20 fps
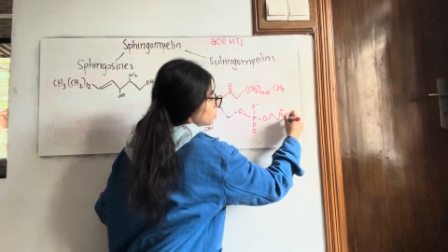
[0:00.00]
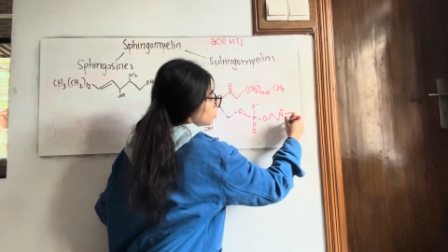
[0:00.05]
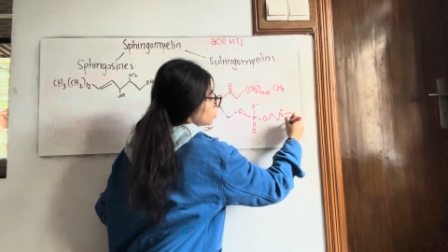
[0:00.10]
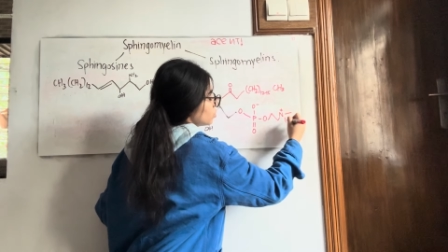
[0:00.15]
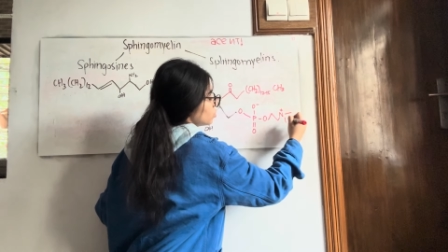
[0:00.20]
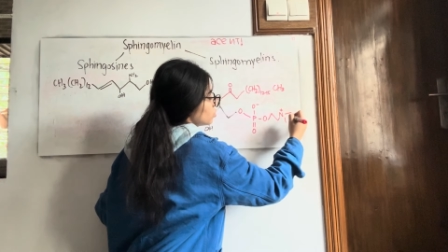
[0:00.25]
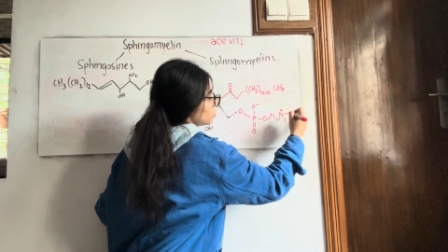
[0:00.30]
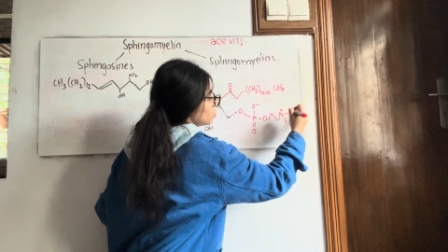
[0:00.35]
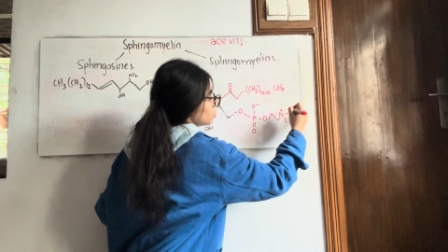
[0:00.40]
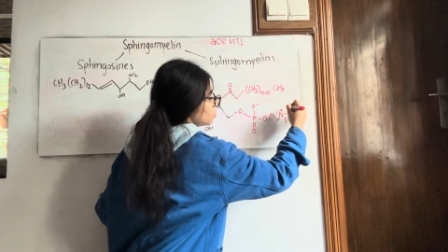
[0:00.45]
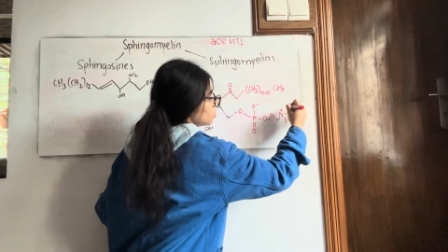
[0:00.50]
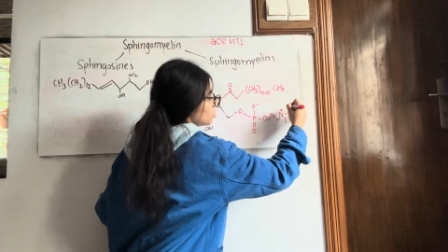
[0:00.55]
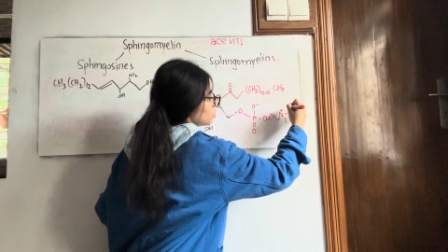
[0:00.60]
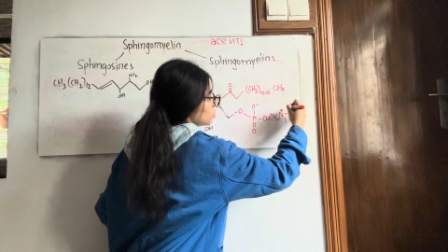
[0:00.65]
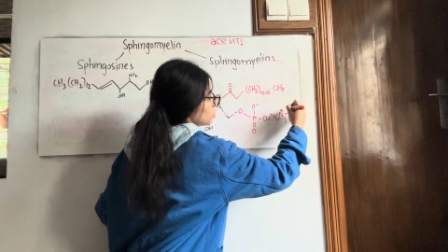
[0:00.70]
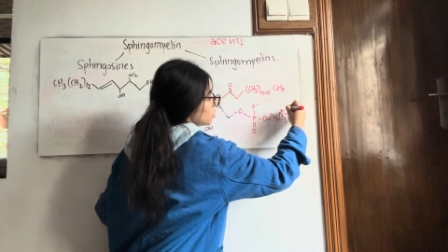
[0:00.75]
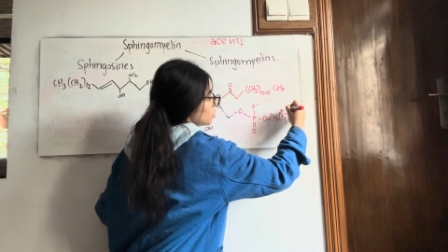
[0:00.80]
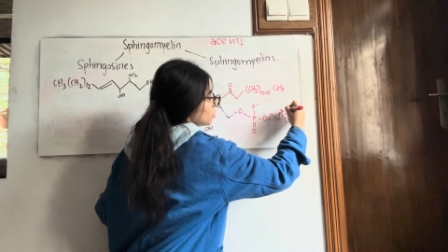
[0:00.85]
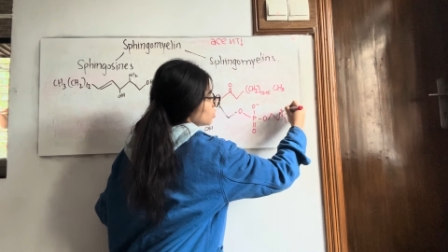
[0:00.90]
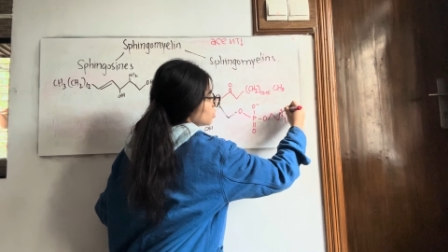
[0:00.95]
2,
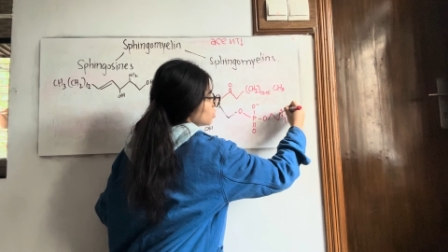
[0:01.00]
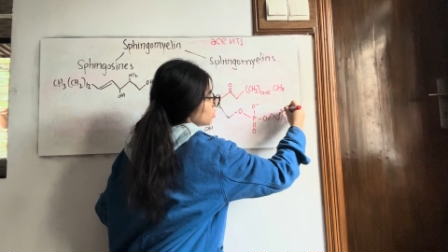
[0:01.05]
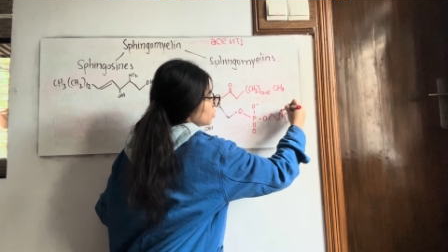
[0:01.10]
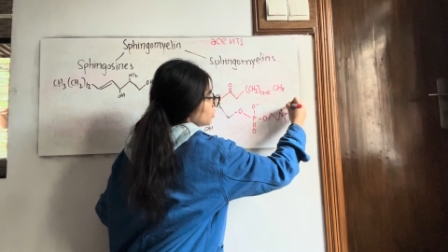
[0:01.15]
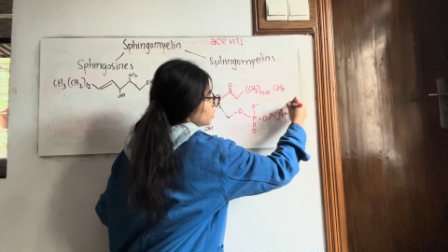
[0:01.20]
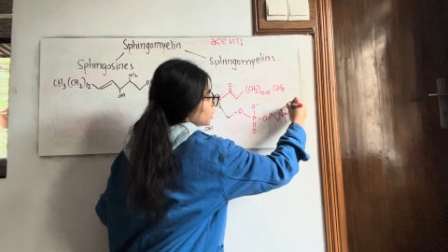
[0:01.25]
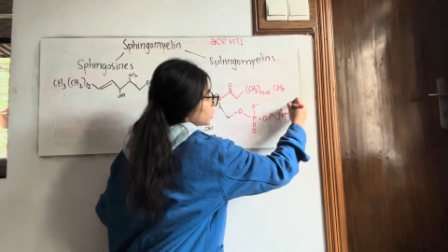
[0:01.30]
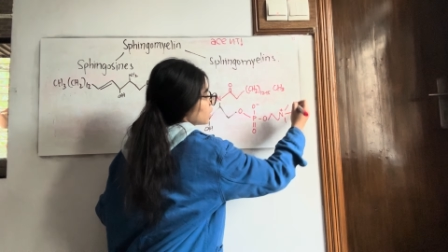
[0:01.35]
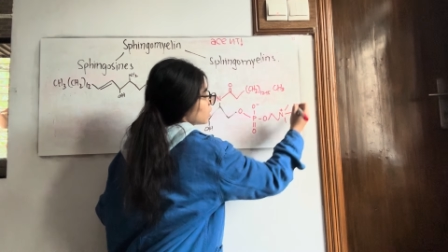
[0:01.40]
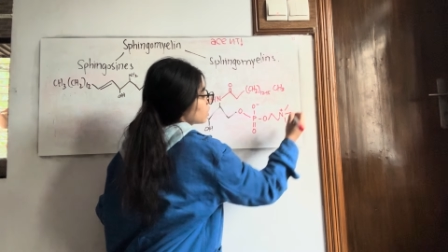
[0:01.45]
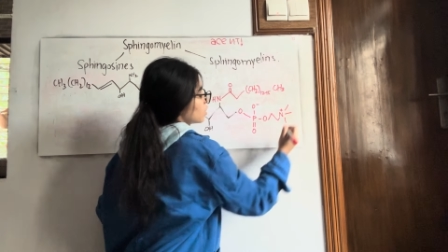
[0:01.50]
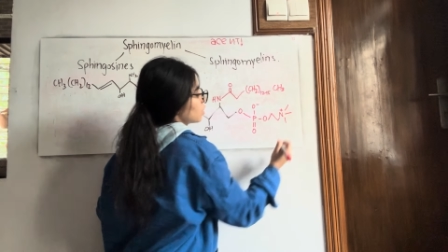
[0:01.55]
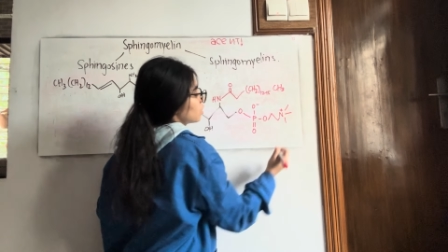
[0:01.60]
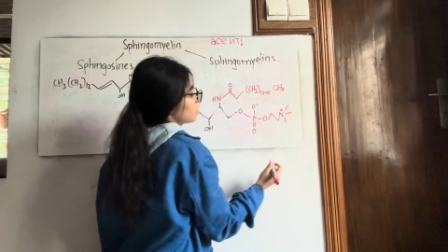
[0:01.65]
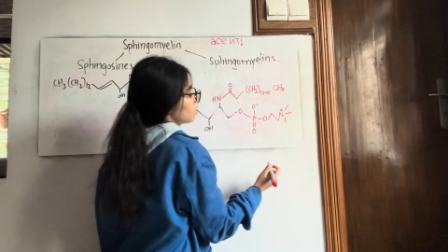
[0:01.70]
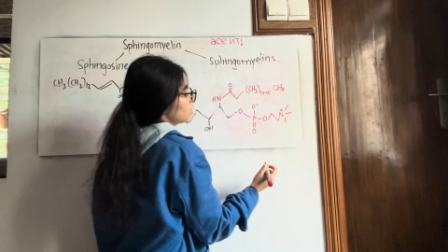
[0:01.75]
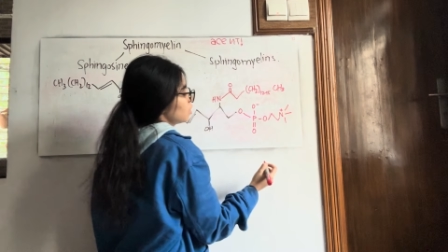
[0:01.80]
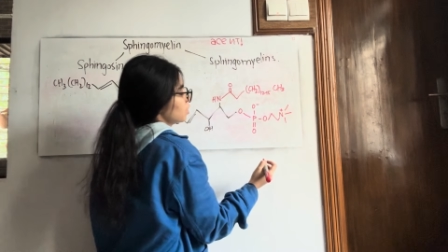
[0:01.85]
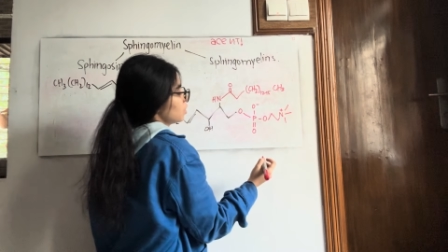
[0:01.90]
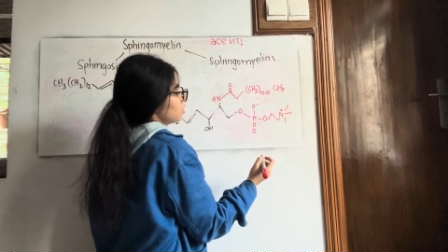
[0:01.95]
3.
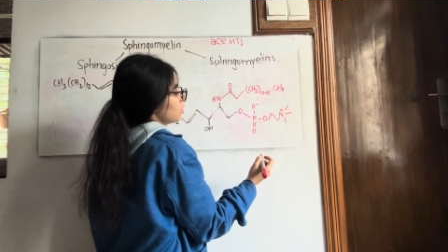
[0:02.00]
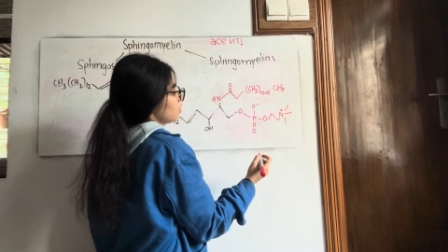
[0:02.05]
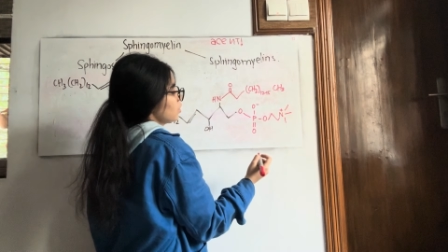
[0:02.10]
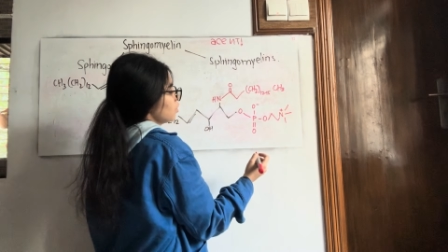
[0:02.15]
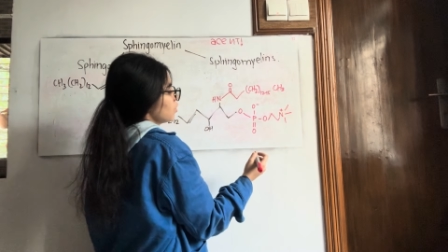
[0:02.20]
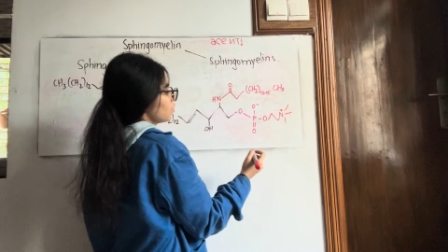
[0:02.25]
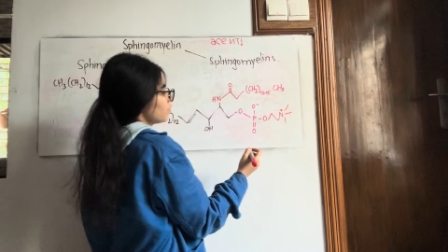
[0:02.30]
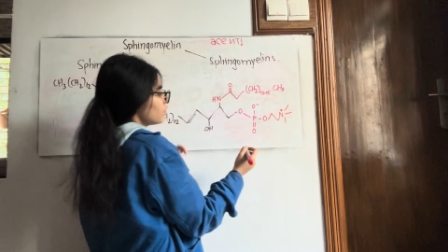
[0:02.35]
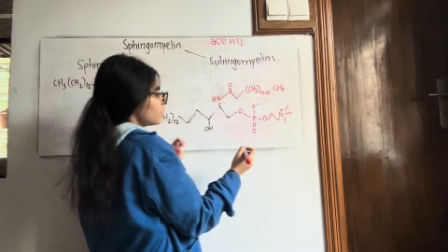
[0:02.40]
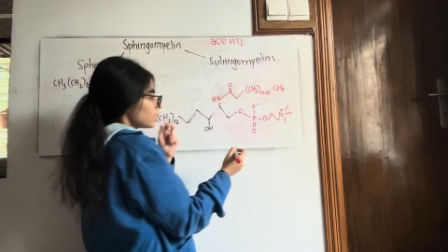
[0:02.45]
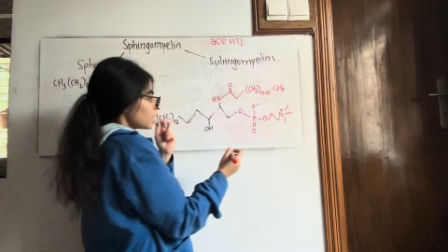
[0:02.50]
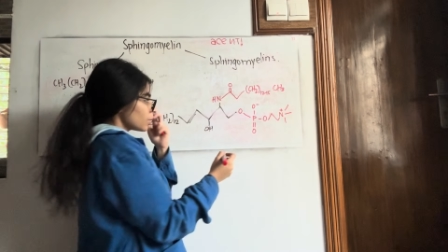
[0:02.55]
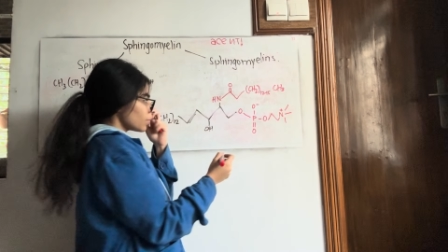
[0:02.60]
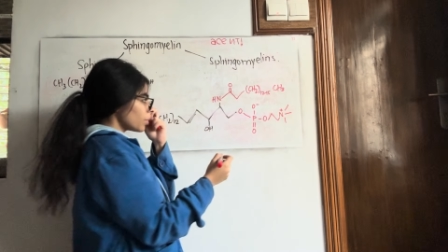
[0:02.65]
I feel like